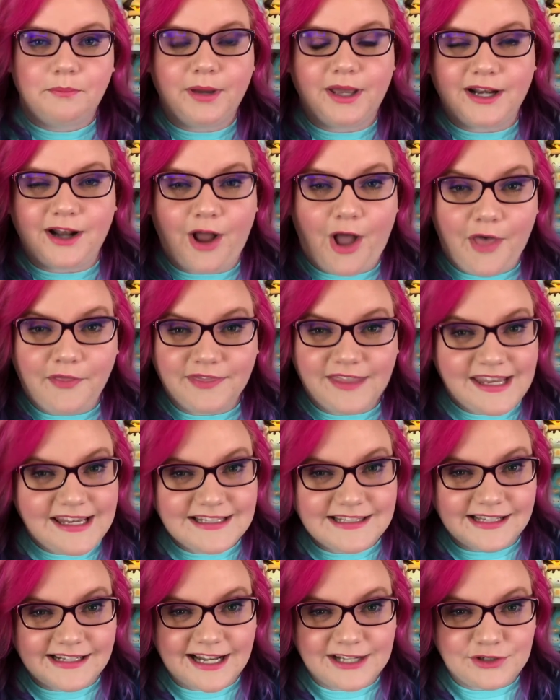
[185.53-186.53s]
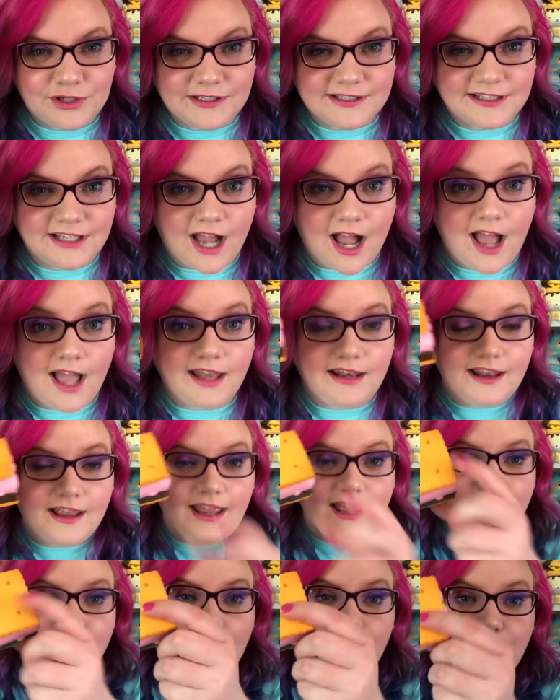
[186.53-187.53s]
But on these that I just got,
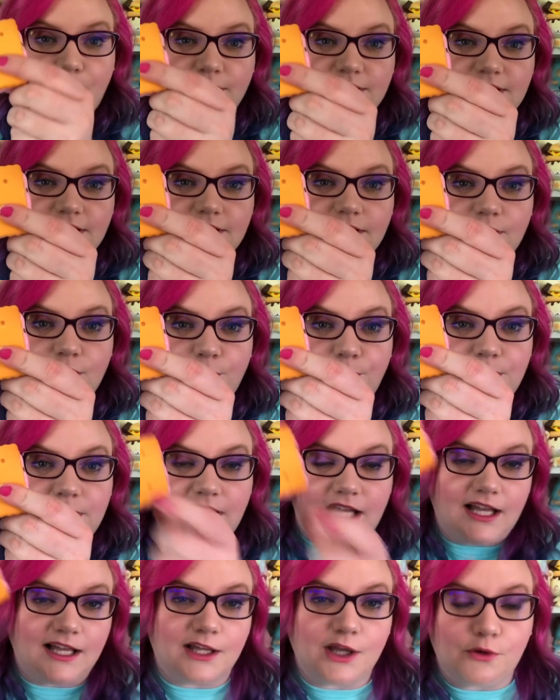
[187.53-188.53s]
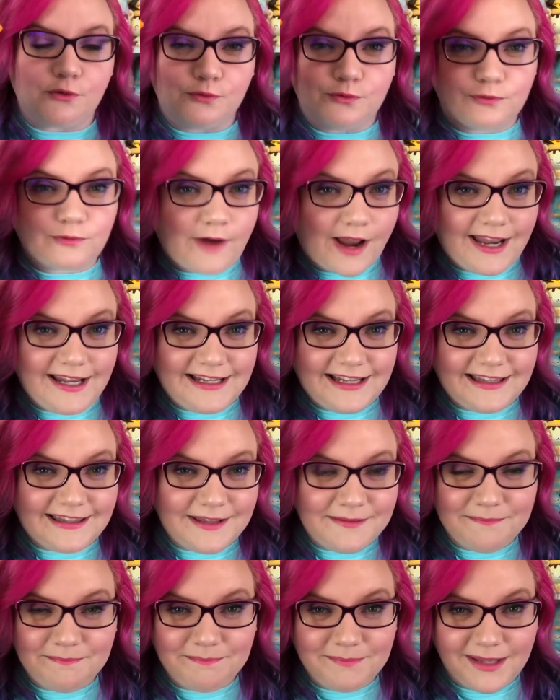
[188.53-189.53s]
they put the little plug right in
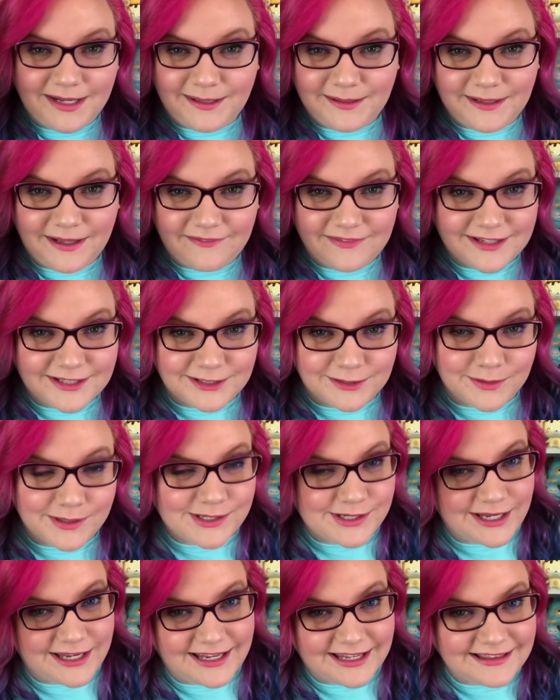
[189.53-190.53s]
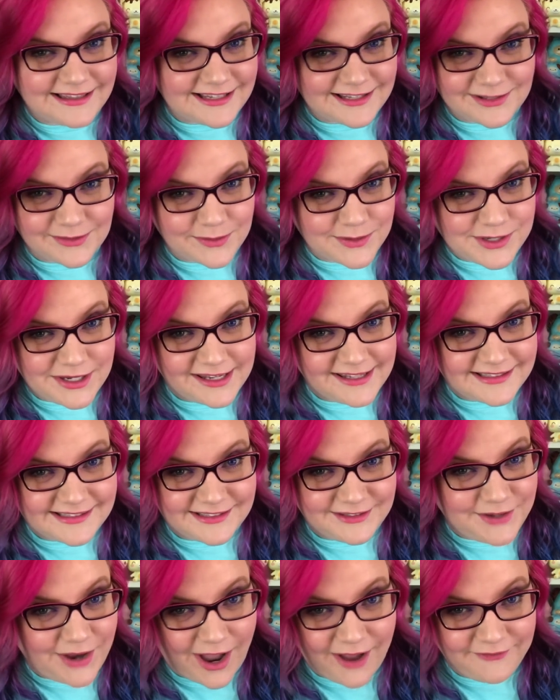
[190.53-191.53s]
the middle of the Squishy. And the Squishy is
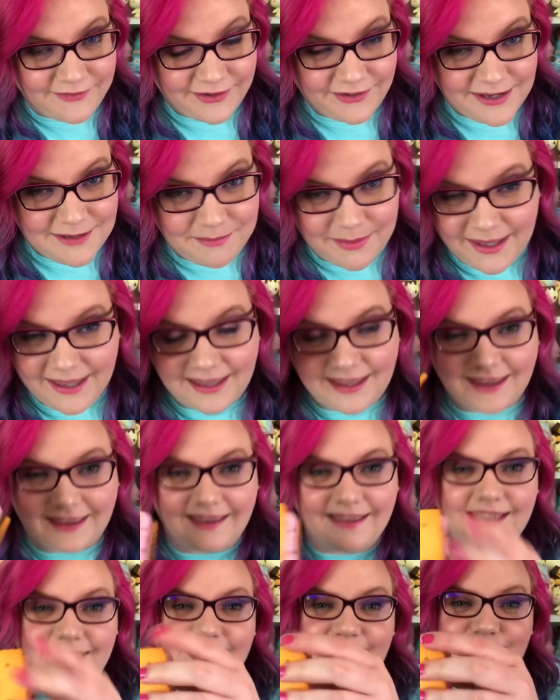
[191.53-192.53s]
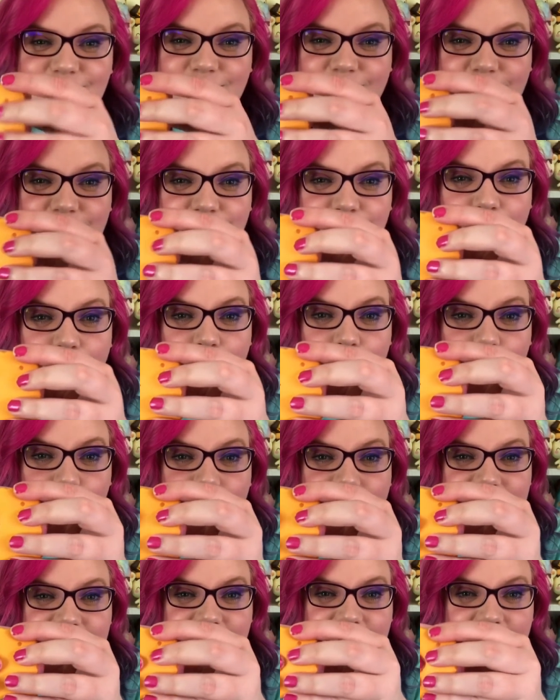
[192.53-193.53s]
not very big, so you
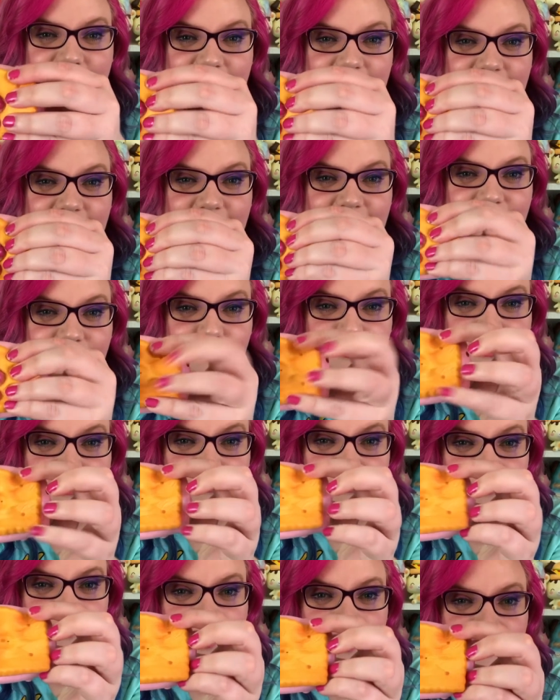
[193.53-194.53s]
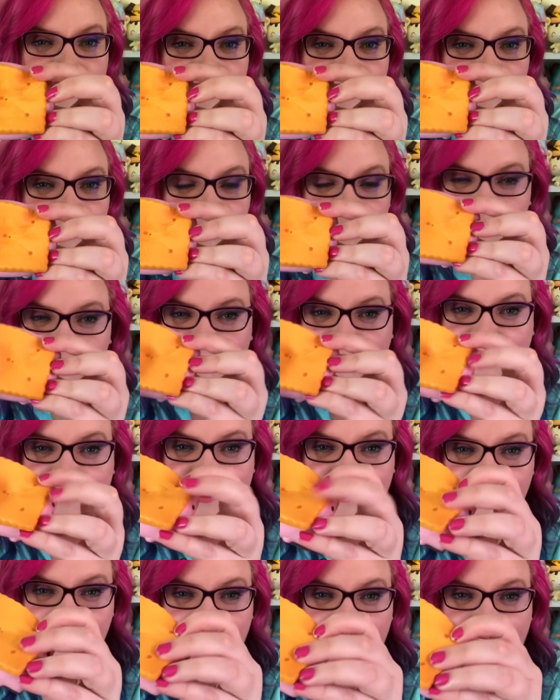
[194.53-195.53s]
always hit it when you're trying to squish it.
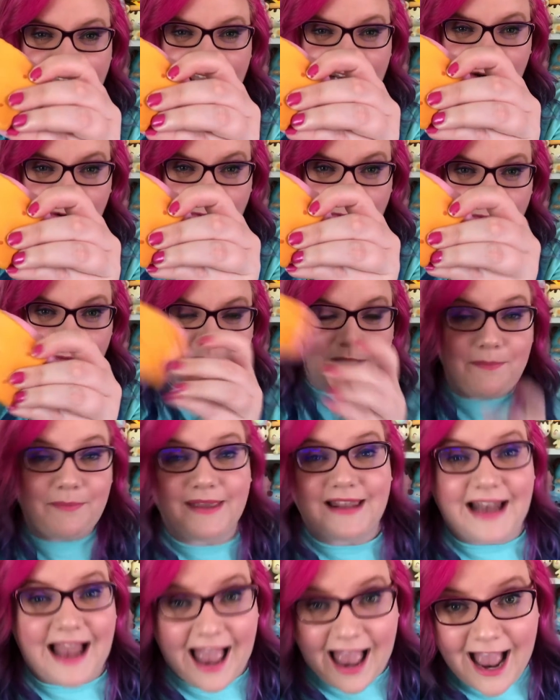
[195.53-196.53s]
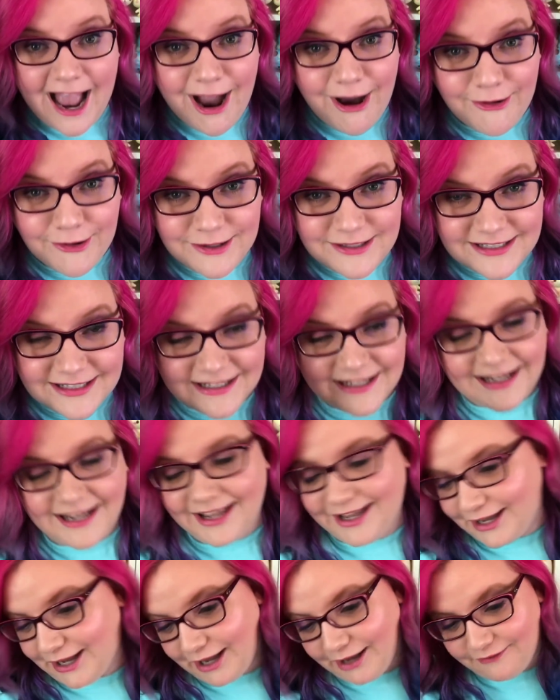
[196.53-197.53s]
That's why I had to rip it out
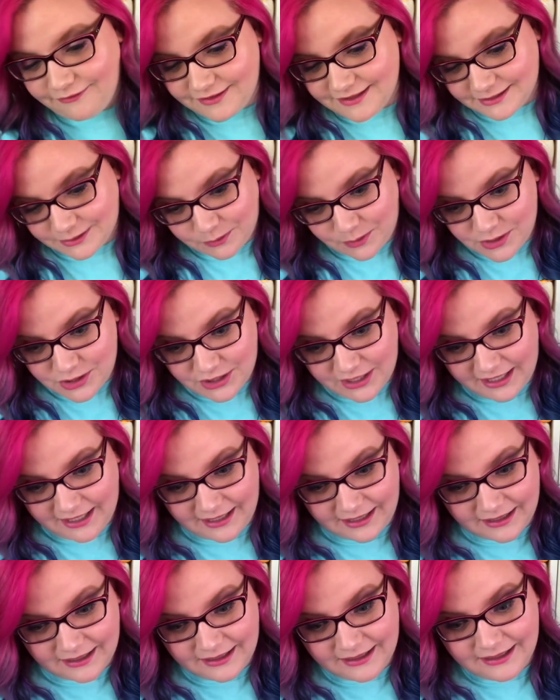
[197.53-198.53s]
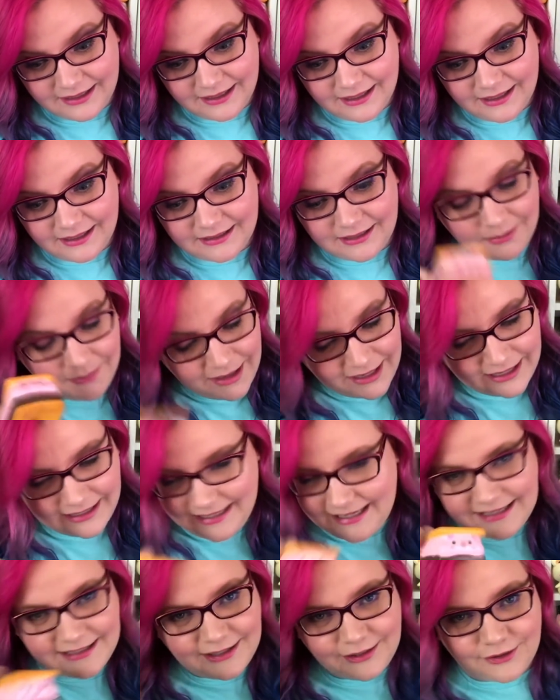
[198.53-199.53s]
of the Squishy to make it
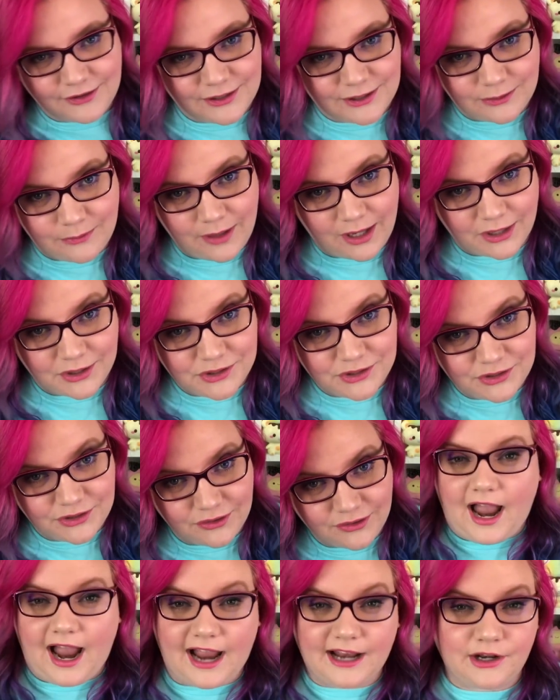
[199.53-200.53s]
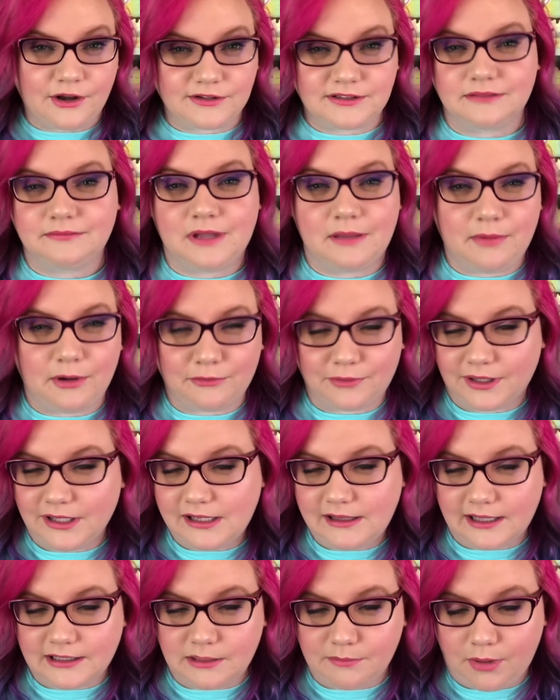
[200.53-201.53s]
easier to squish. I know some people really
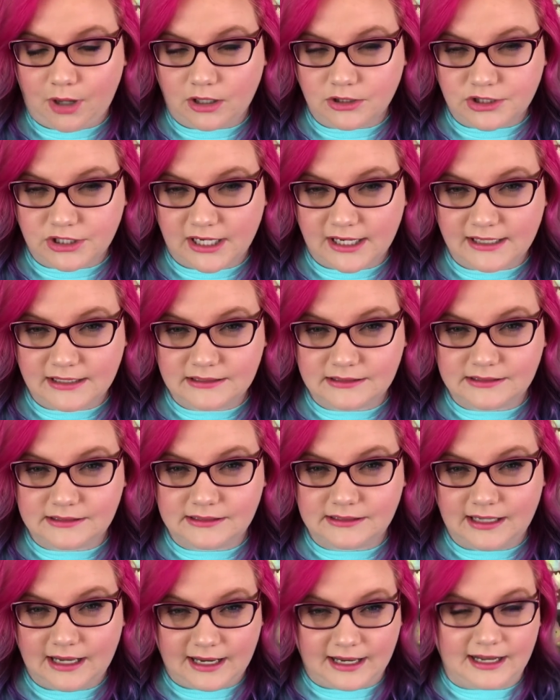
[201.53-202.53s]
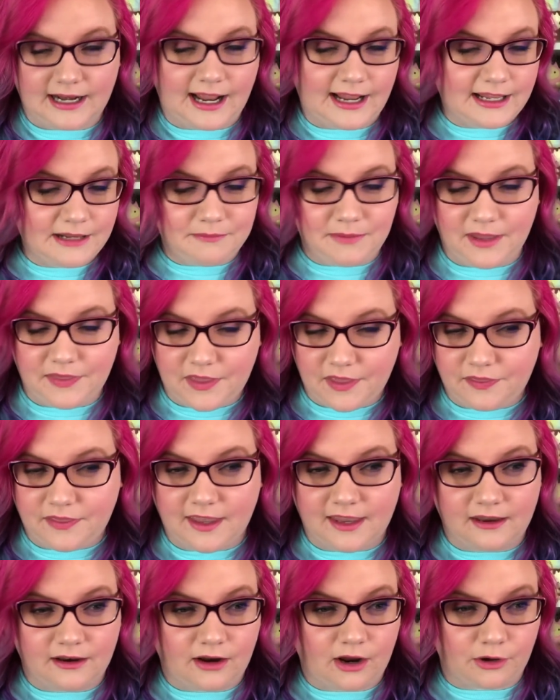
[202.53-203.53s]
like the ball chains, and I admit that
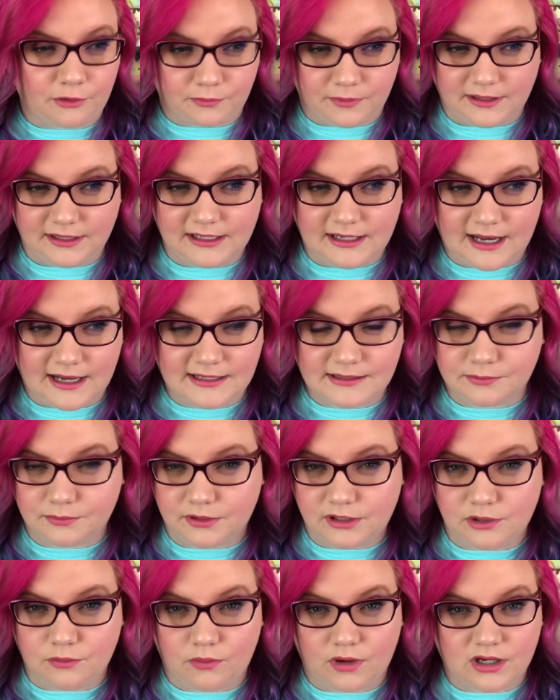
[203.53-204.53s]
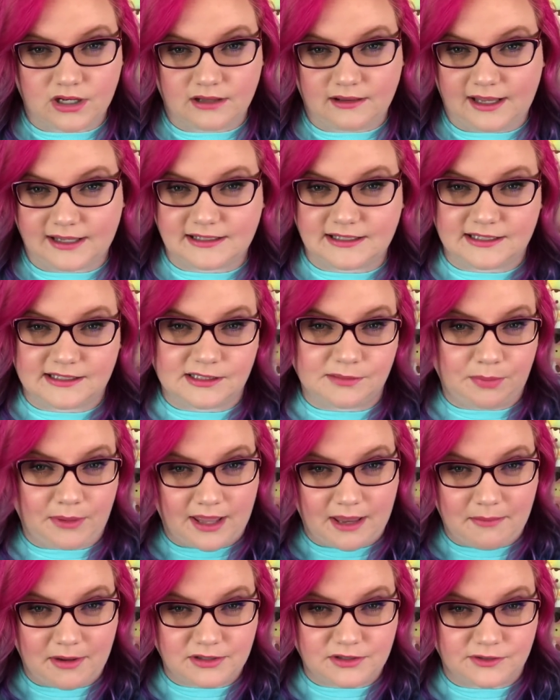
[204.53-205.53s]
they are really nice when you want to like display
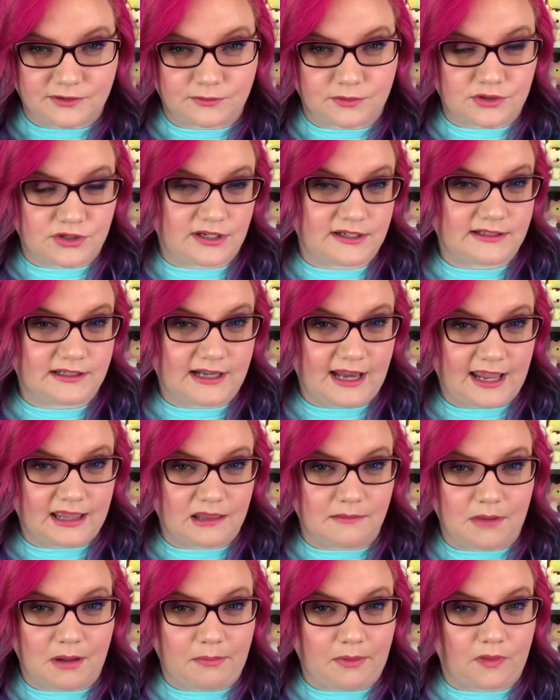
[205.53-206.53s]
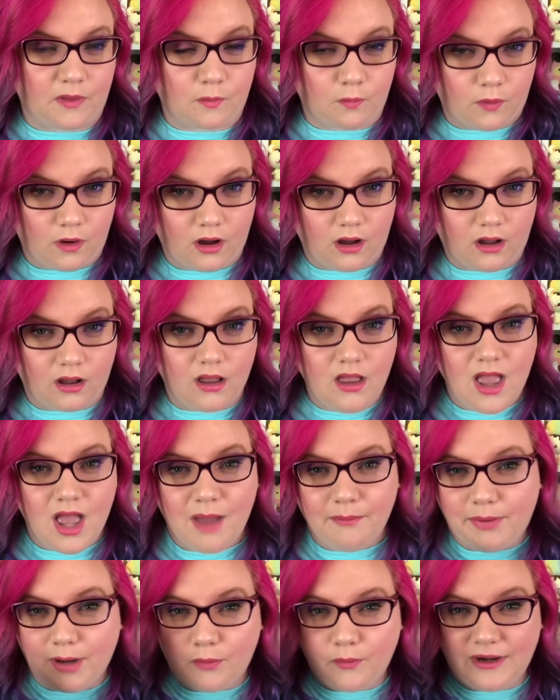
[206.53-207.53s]
a bunch of Squishies and hang them up on the wall,
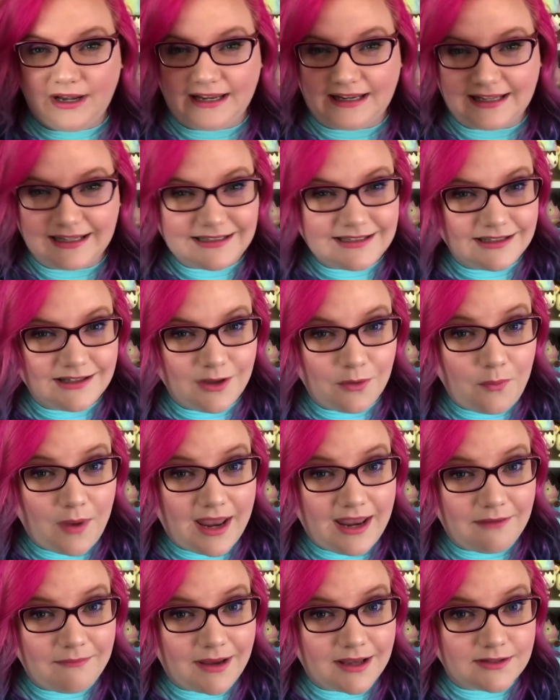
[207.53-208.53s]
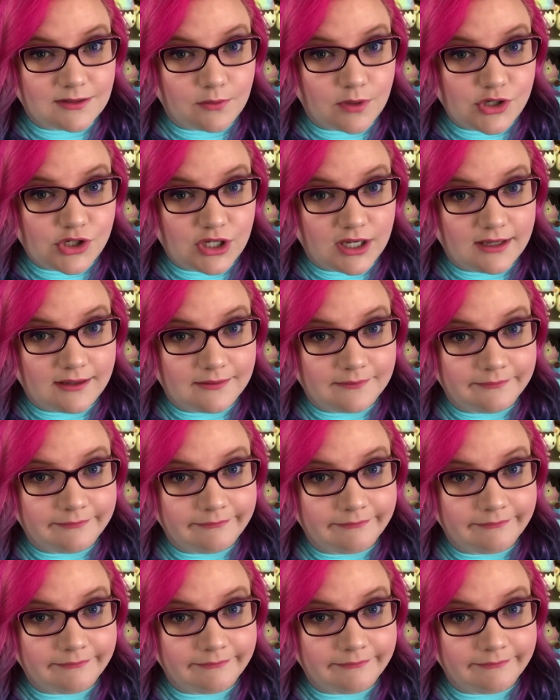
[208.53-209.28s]
but when it gets in the way of my squishing,